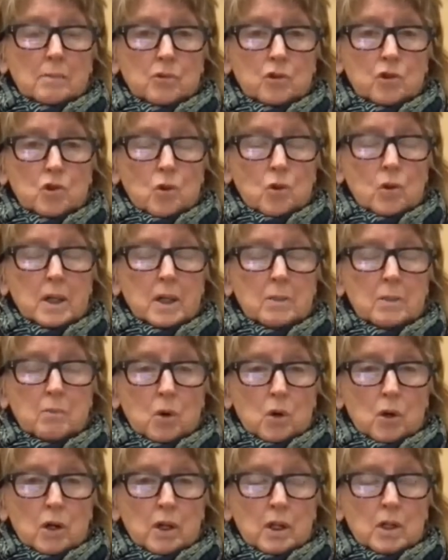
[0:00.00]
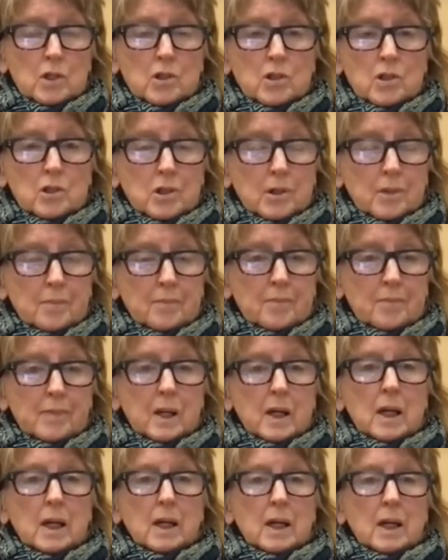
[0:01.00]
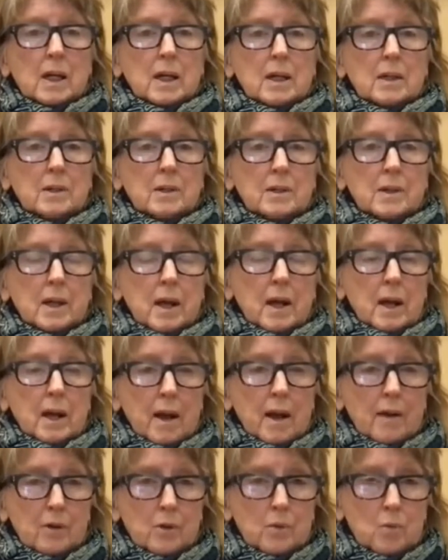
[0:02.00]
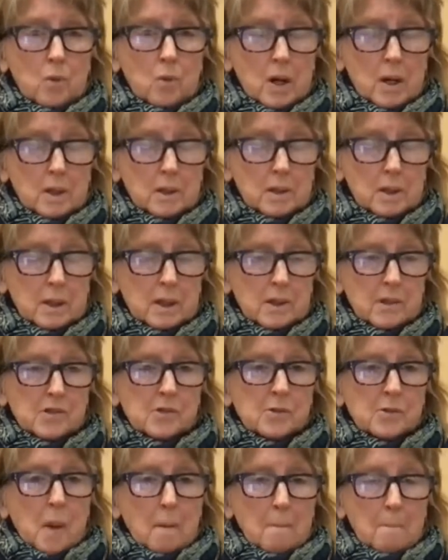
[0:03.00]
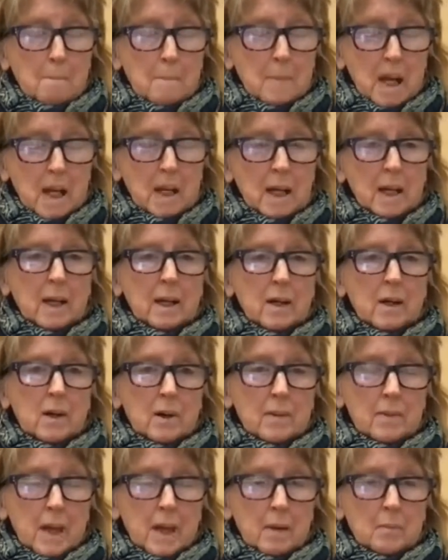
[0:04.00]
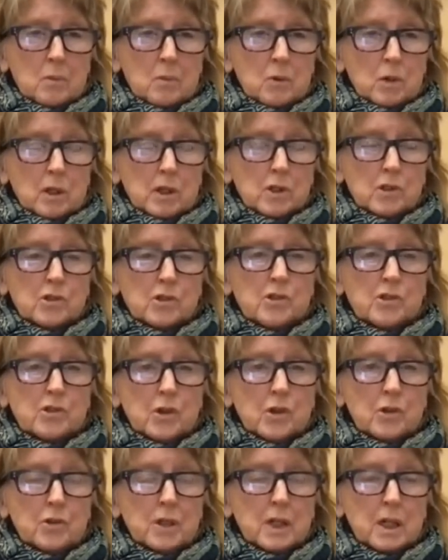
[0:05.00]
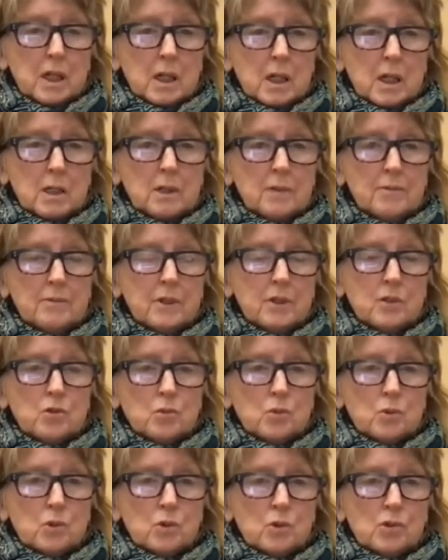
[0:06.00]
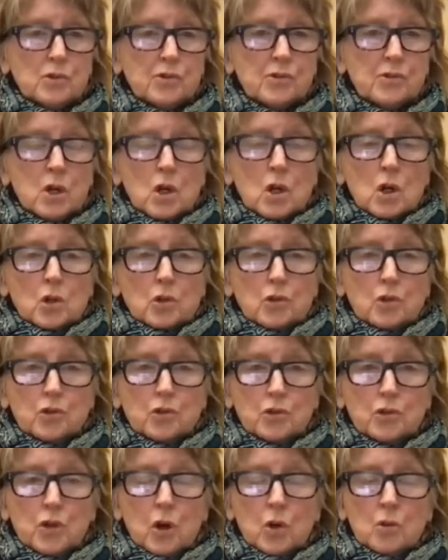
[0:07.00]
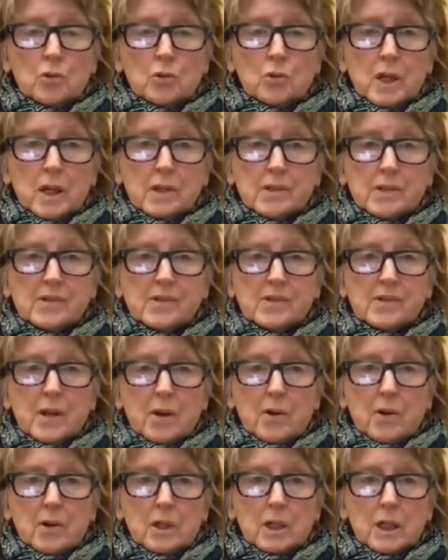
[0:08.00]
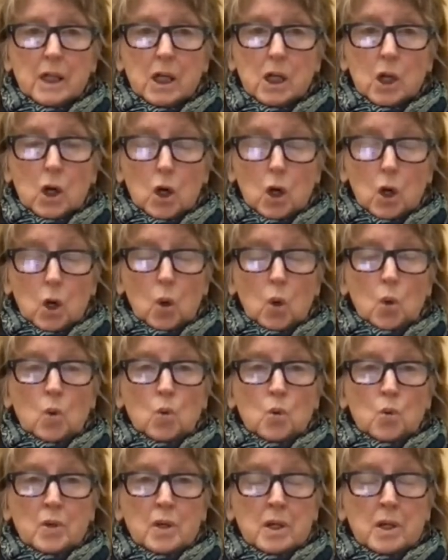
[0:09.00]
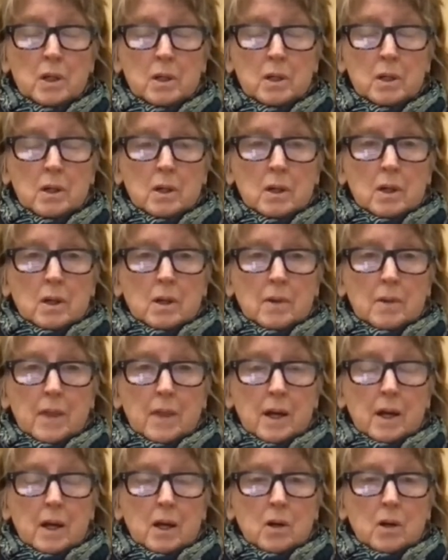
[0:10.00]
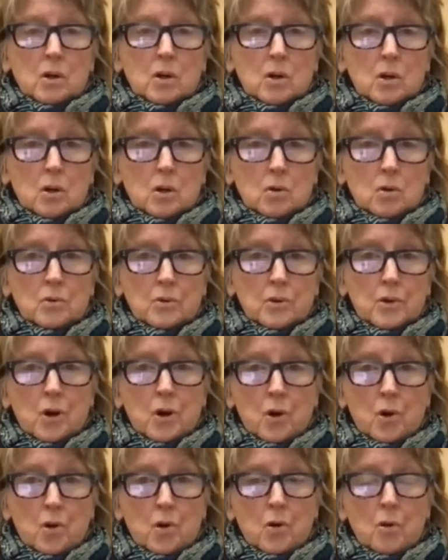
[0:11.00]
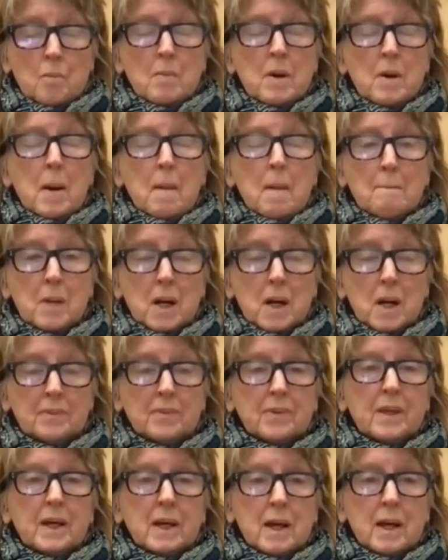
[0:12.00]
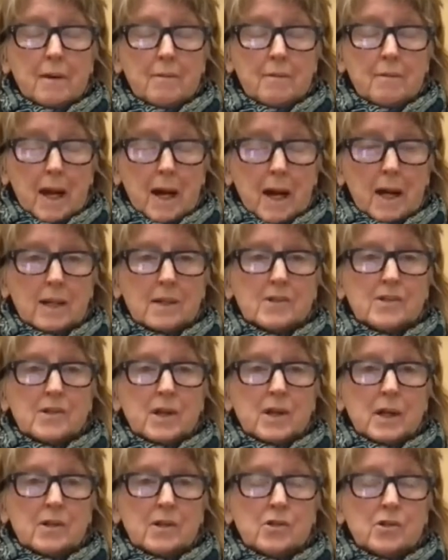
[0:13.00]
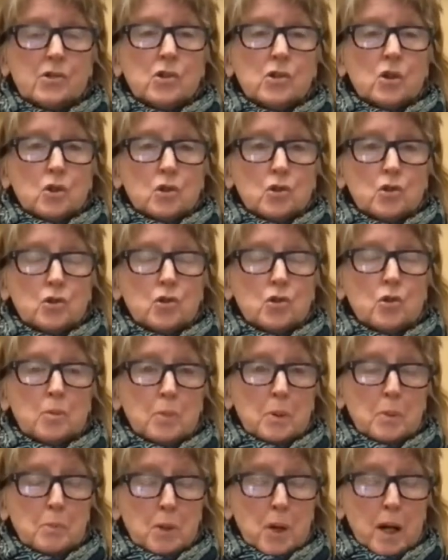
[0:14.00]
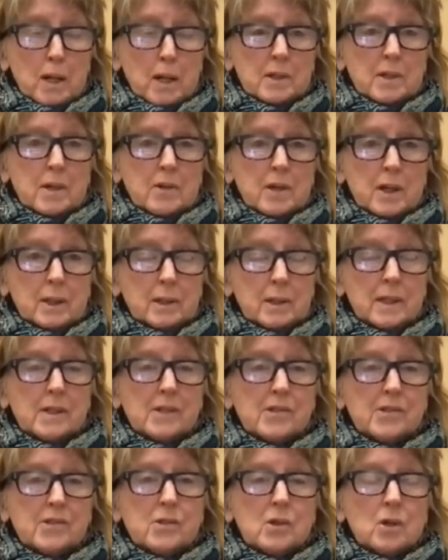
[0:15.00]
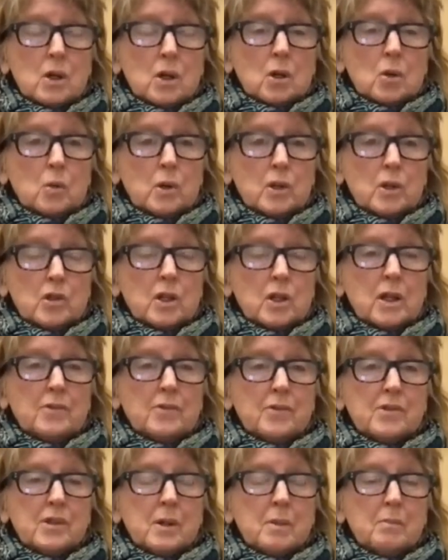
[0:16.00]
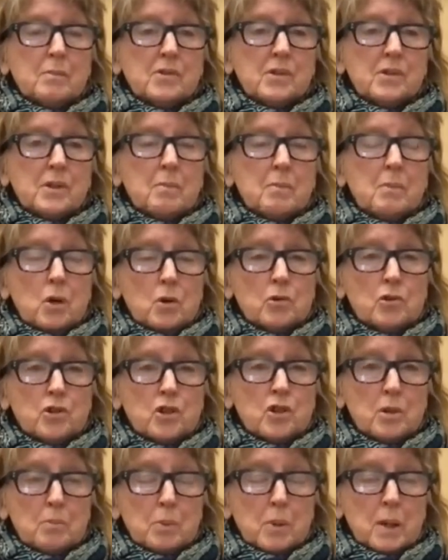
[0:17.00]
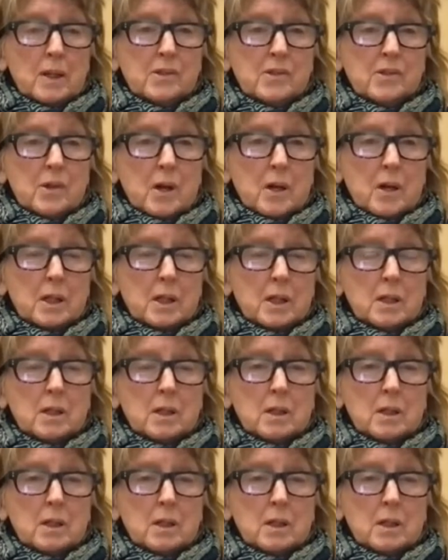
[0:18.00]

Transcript: joint mortgage, and everyone is paying on that mortgage. So the individuals don't necessarily own their own home, but they have access to a proprietary lease, which gives them some ownership rights on it.